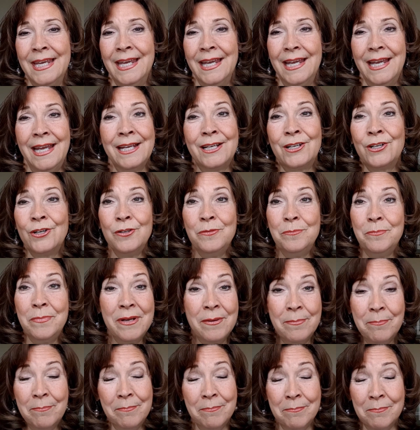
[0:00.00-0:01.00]
It couldn't
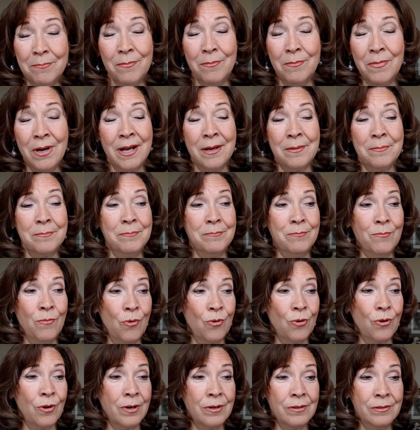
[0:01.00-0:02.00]
be
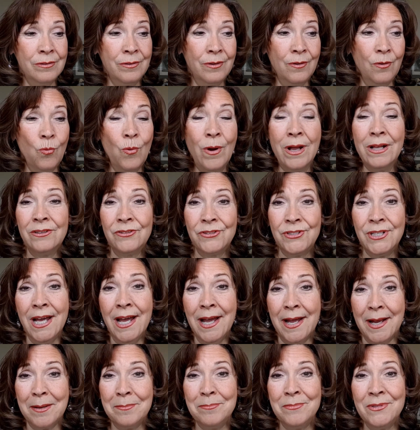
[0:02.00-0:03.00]
more
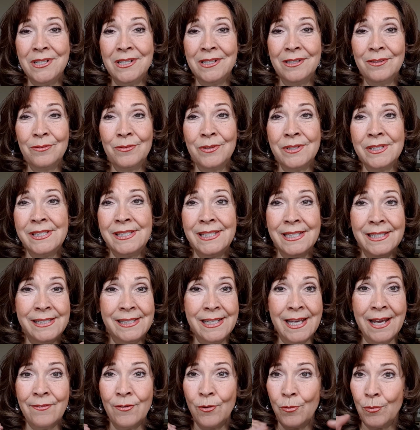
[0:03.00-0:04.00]
well-timed, since
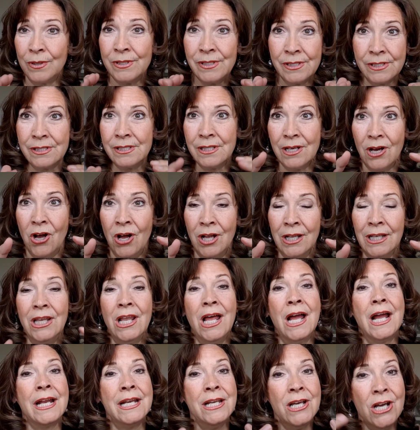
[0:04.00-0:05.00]
everyone's
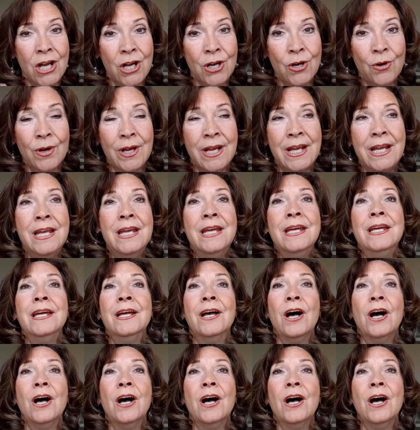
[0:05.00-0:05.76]
online hungry.